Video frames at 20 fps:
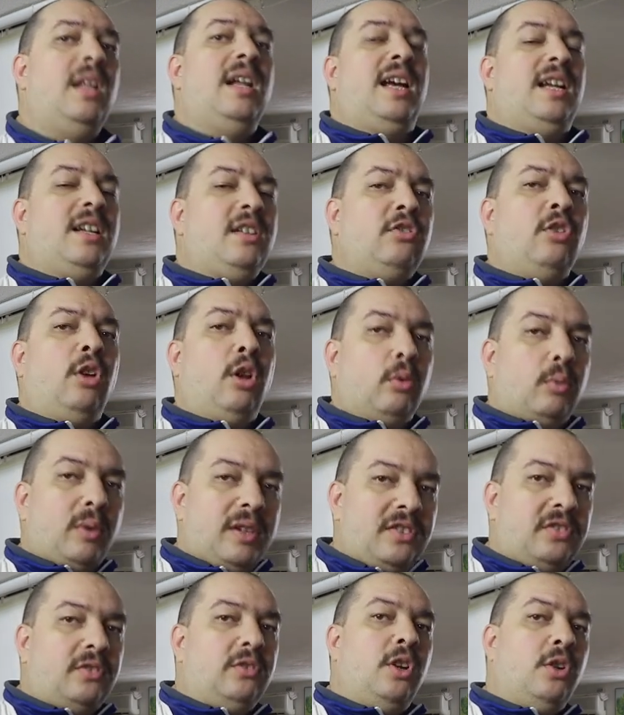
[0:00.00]
And as
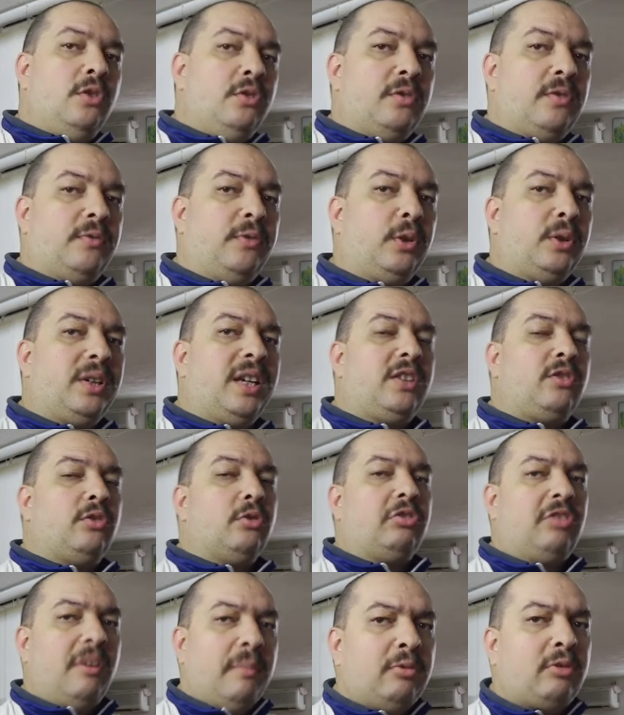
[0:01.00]
always, don't forget to
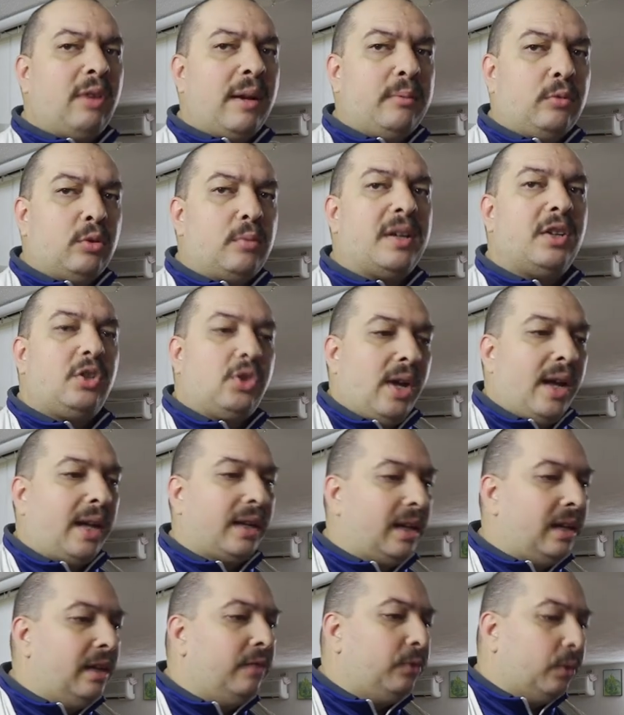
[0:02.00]
subscribe to my
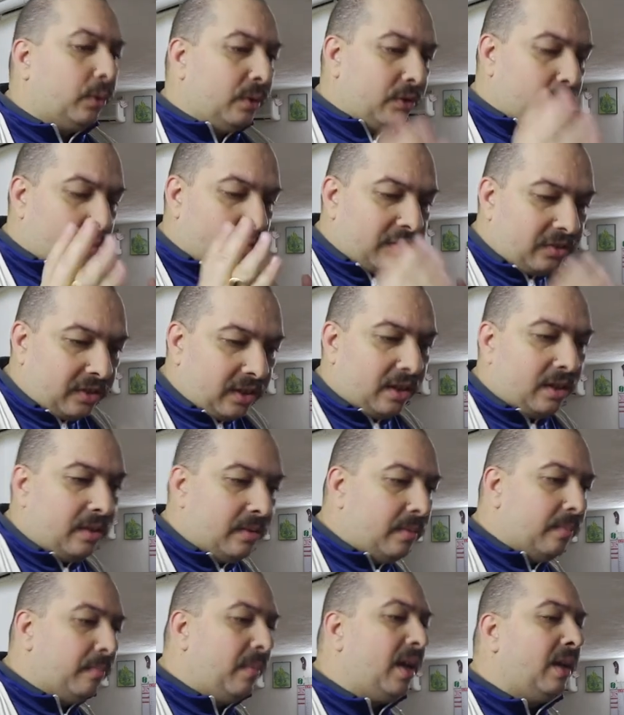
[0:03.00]
channel if you're interested in
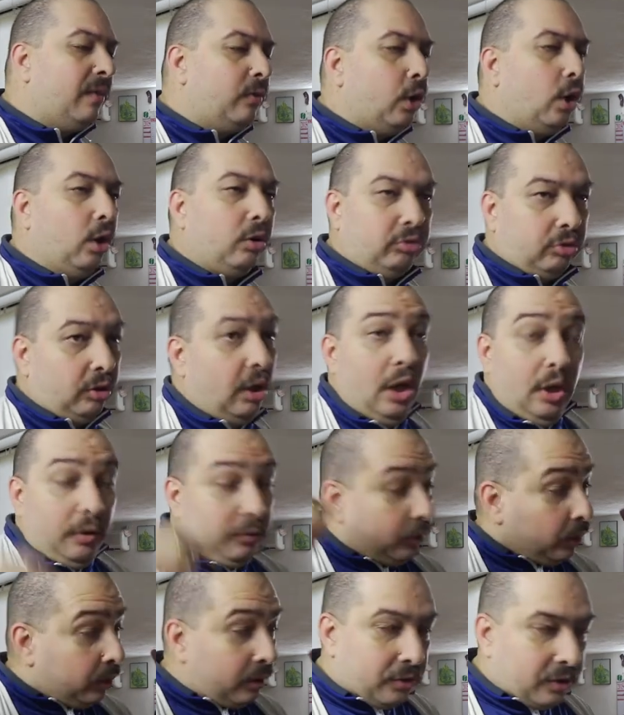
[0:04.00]
my vlogs, if
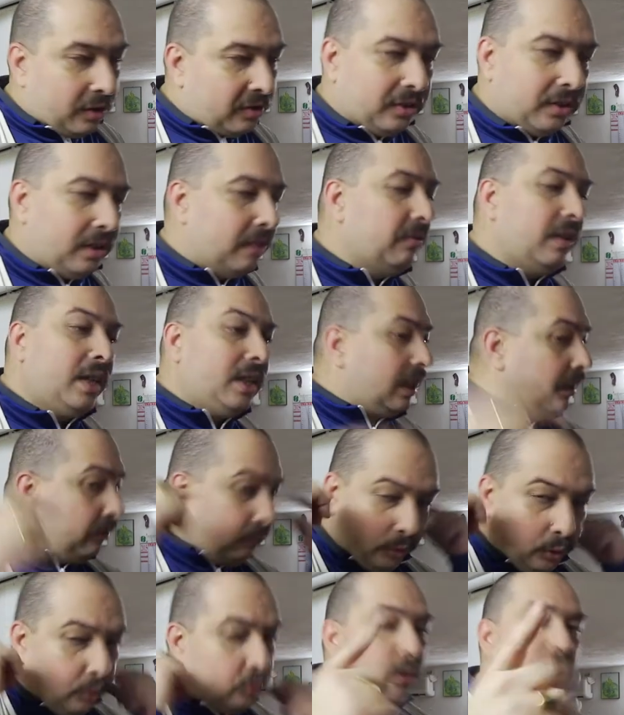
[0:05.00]
you're interested in VED, if
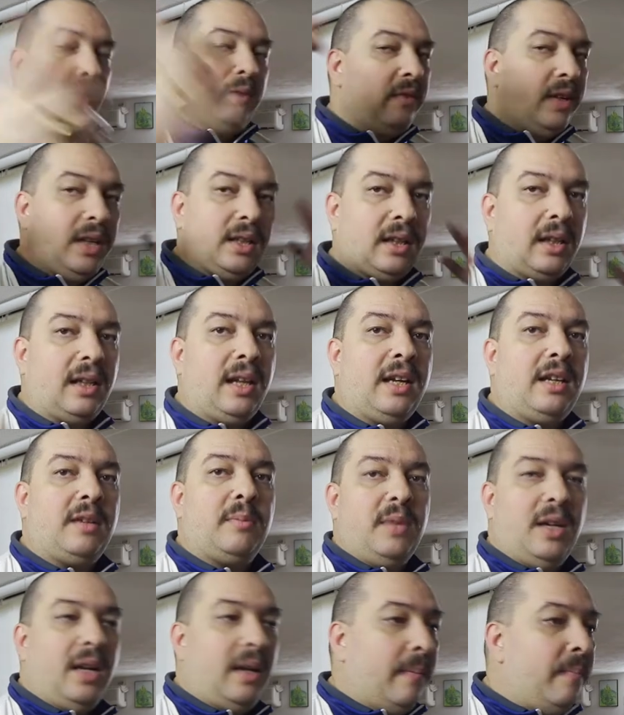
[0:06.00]
you're doing VED like
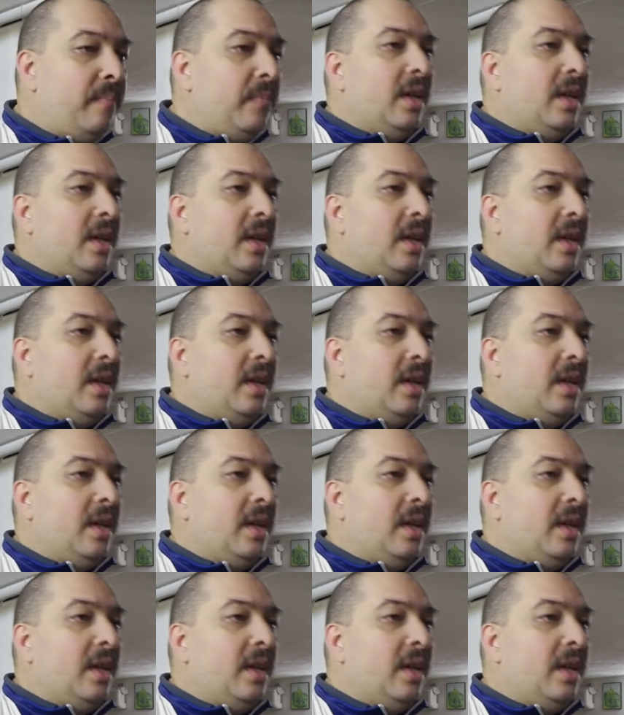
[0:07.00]
me.